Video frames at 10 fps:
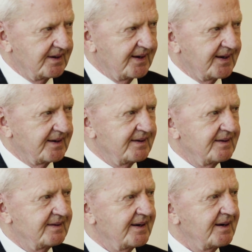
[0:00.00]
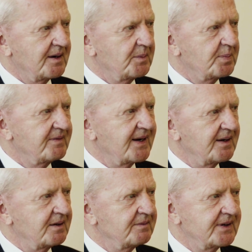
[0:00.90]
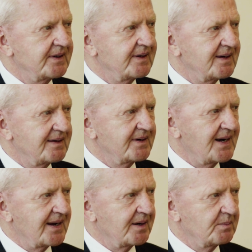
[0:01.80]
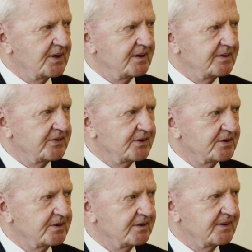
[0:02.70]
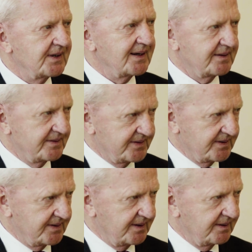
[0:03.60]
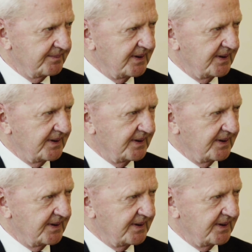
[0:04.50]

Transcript: And they are providing a very reliable source of electricity.